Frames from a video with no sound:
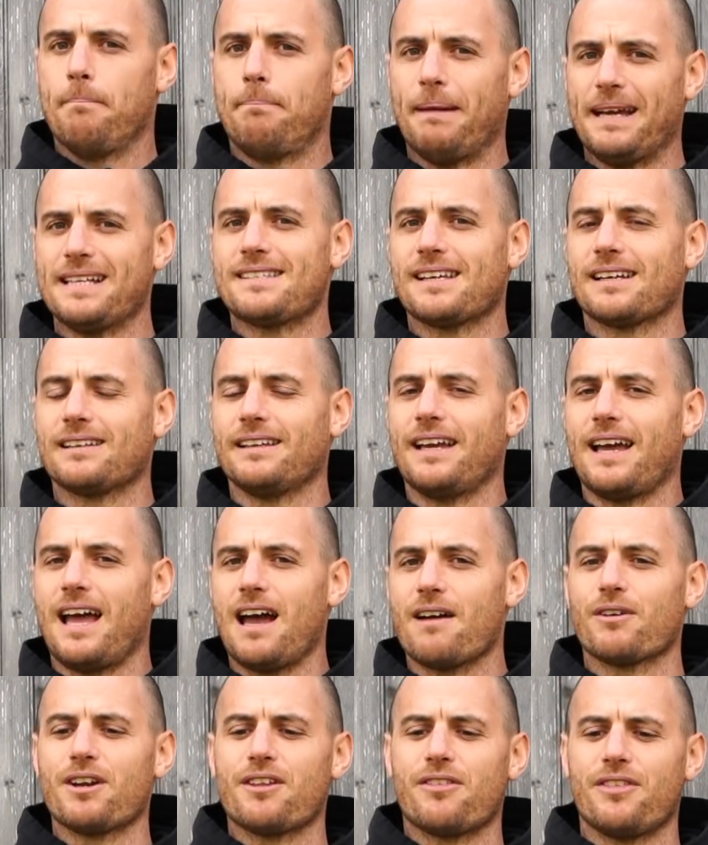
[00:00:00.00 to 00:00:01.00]
Basically,
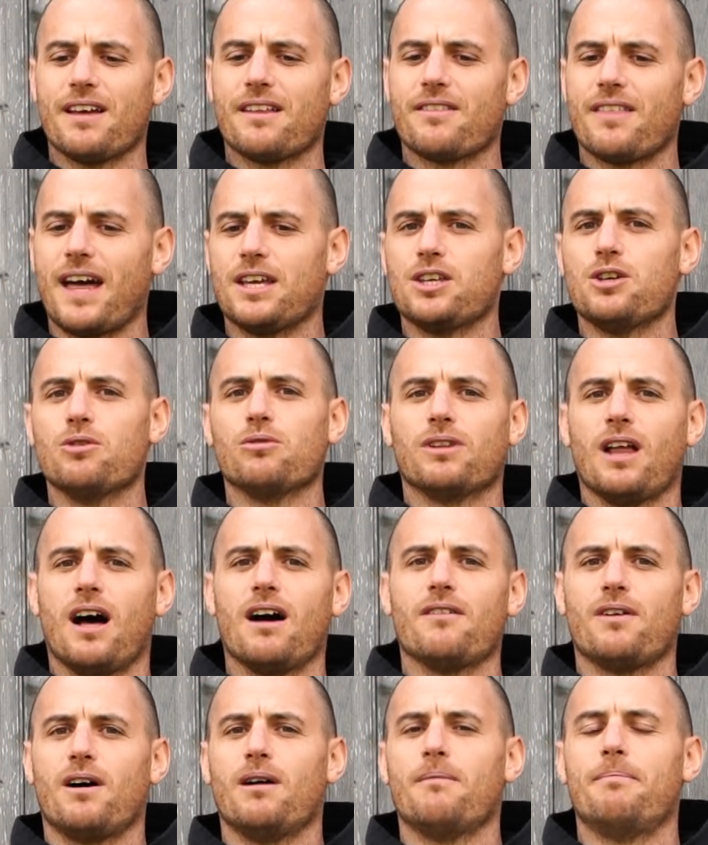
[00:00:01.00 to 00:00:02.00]
everything that you
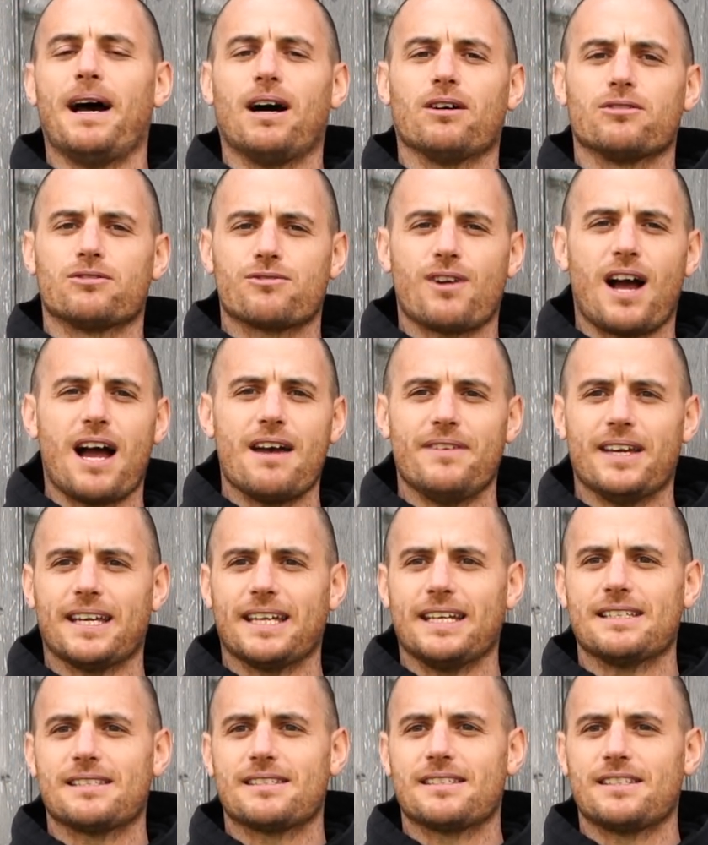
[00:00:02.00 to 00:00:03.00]
love about driving
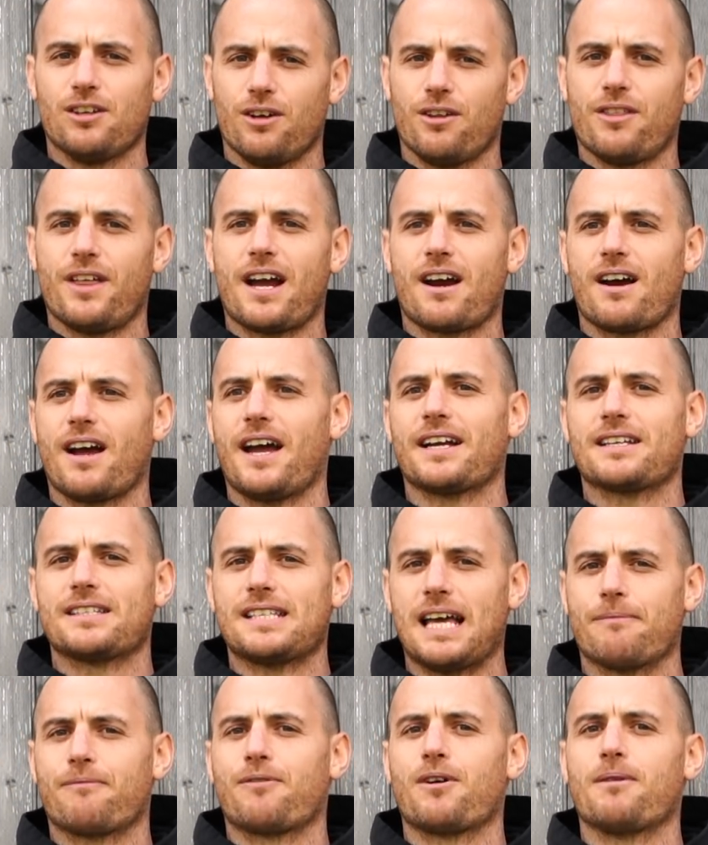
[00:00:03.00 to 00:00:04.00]
is still there,
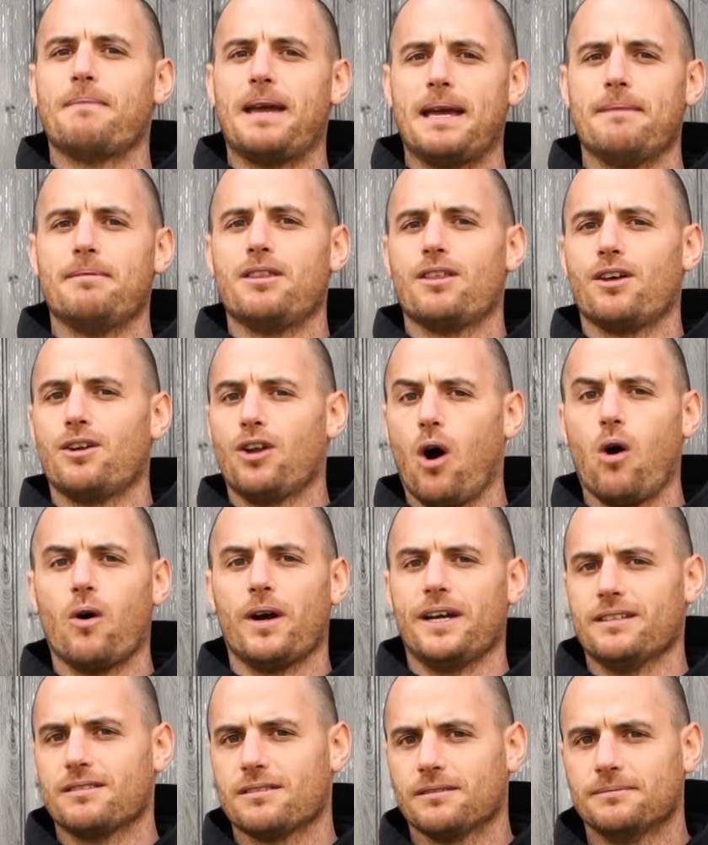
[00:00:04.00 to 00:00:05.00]
except for maybe the
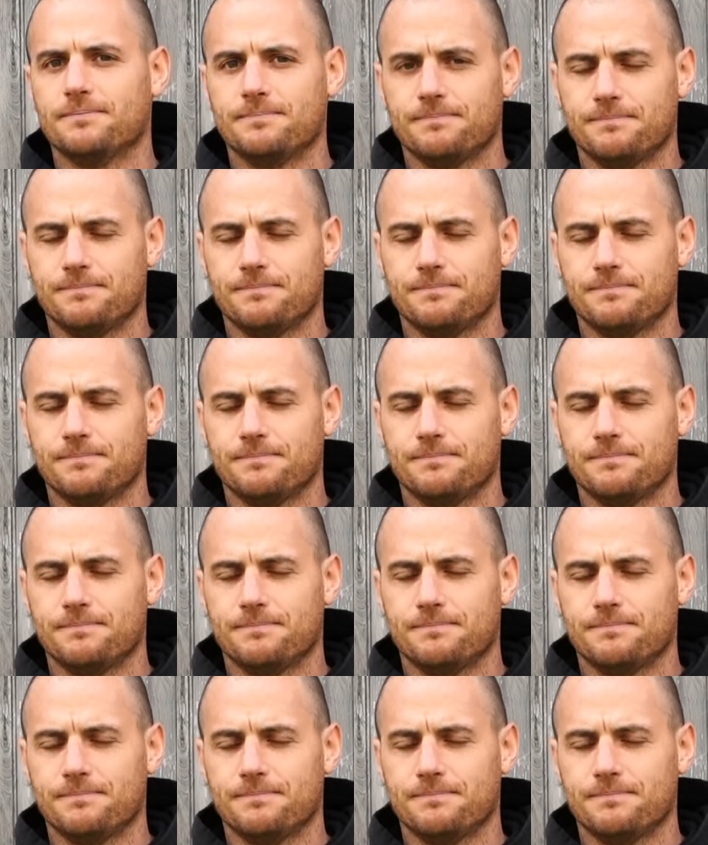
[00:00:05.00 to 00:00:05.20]
noise.